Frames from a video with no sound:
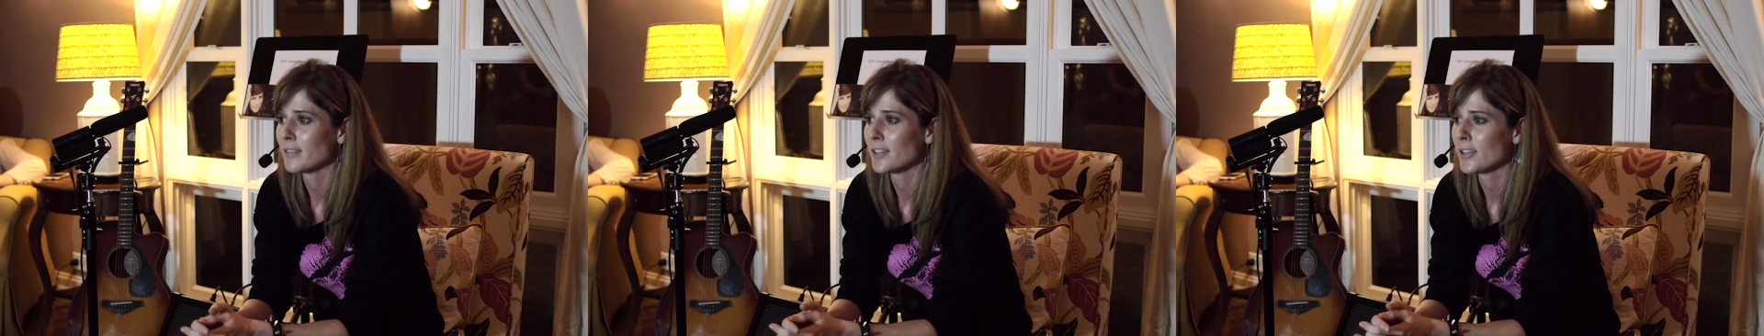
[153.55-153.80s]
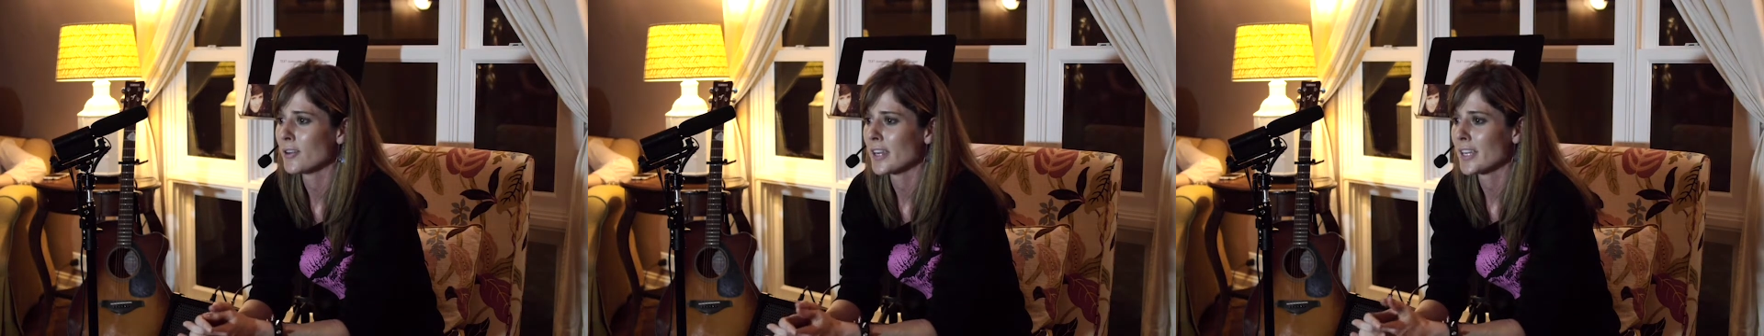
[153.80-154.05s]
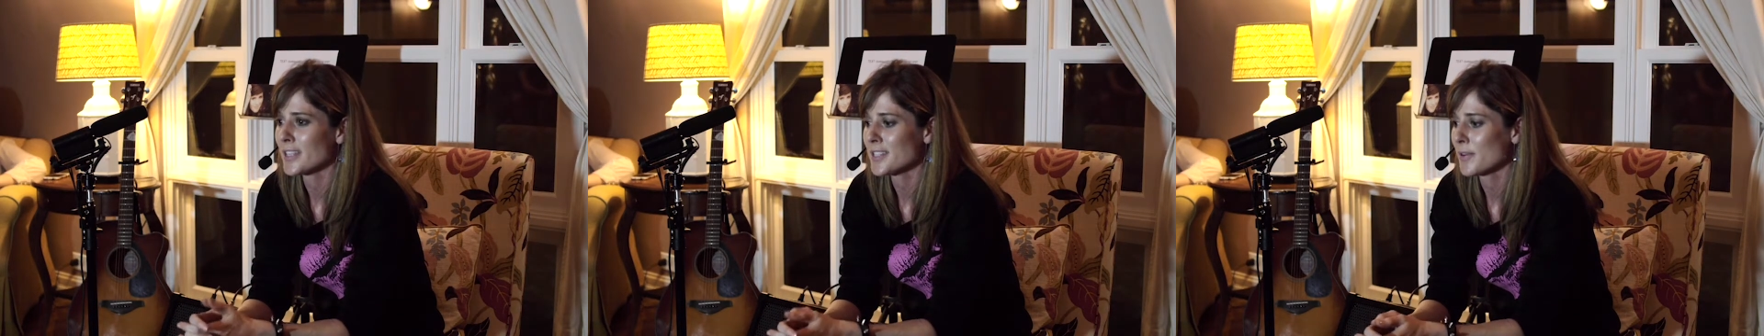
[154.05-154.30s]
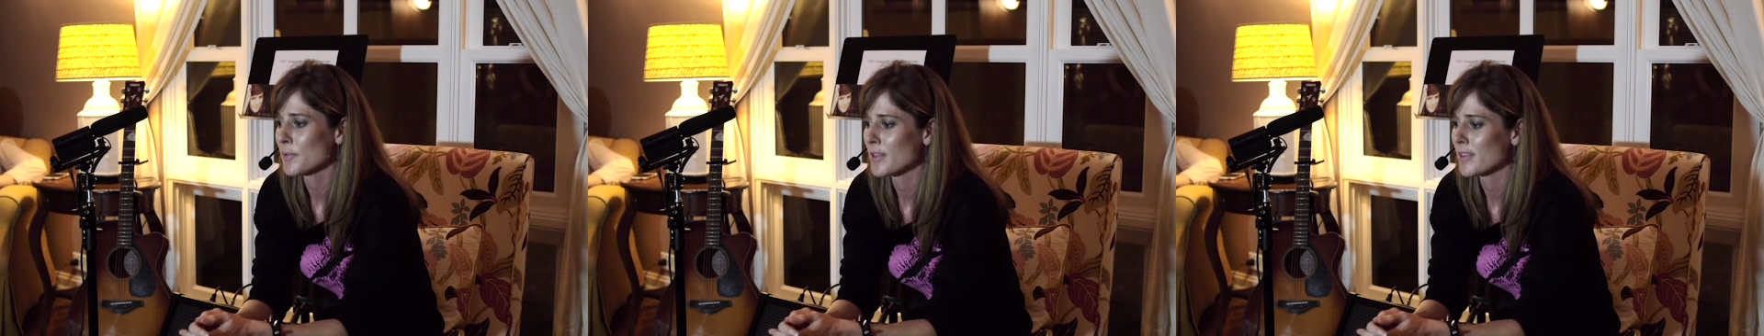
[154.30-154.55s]
I guess
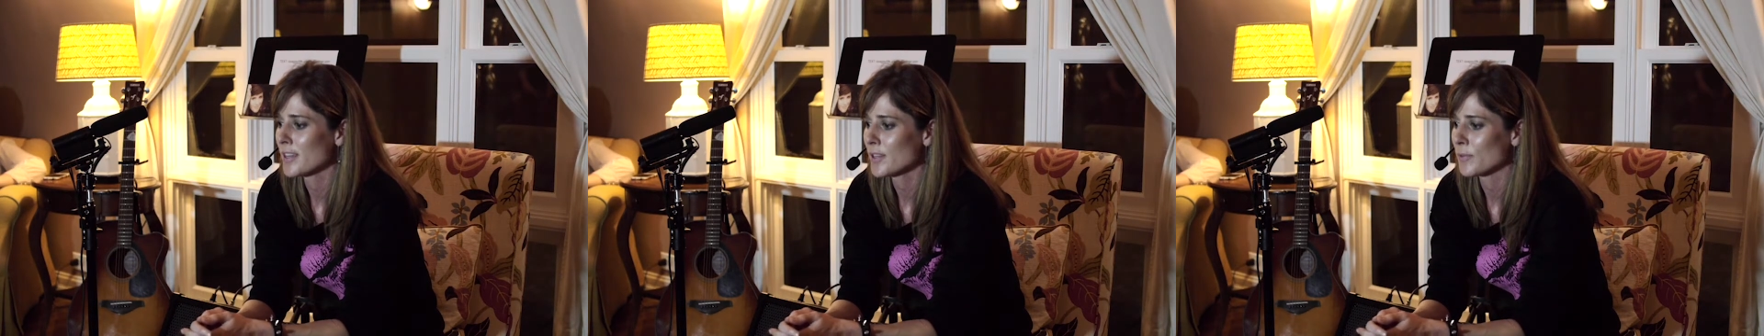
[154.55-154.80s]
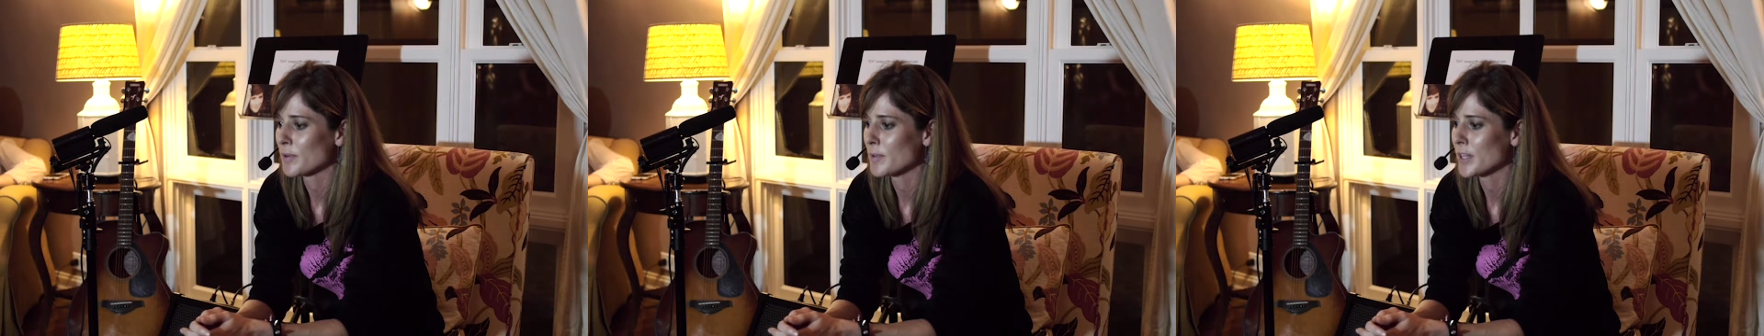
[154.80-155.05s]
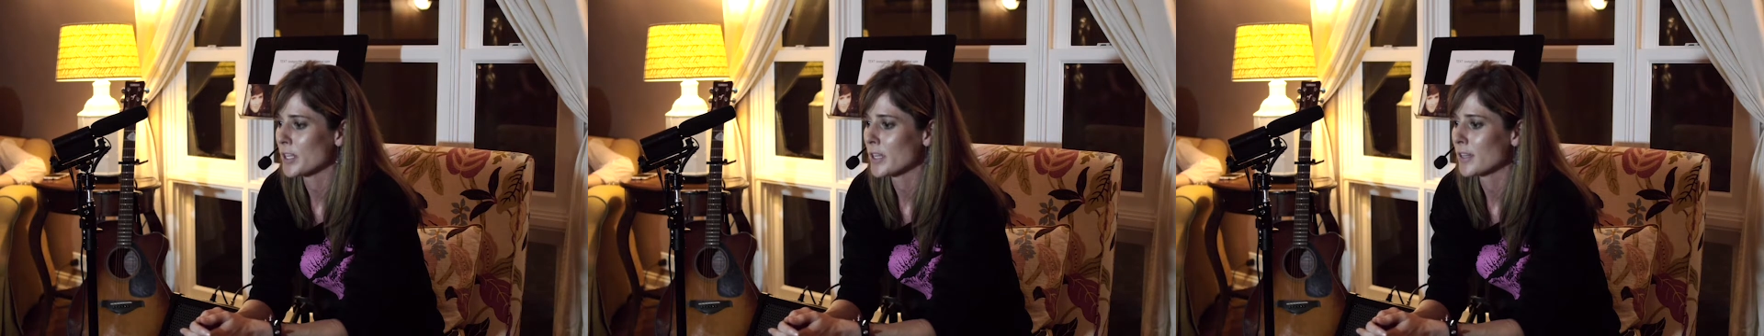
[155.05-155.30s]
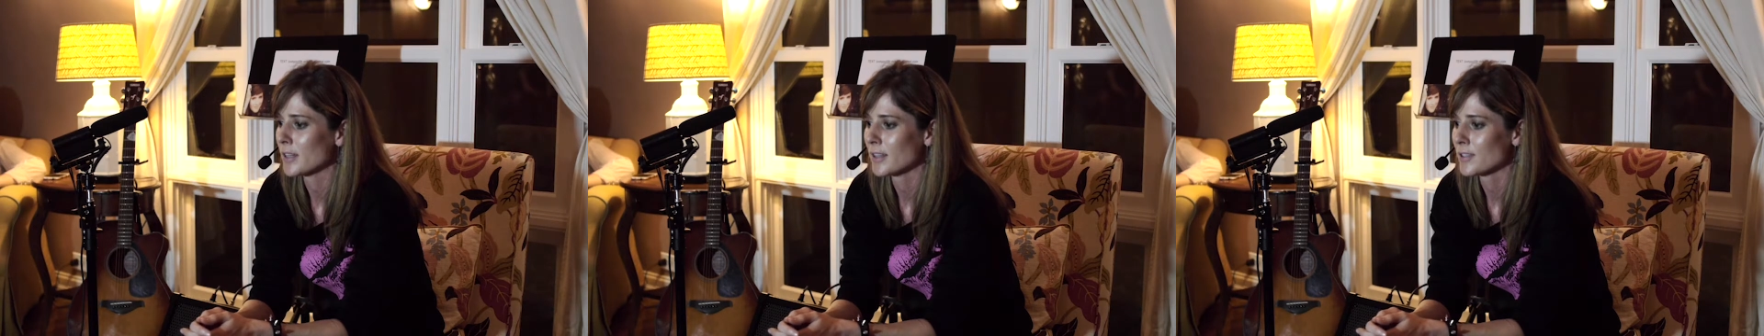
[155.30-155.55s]
I would think would be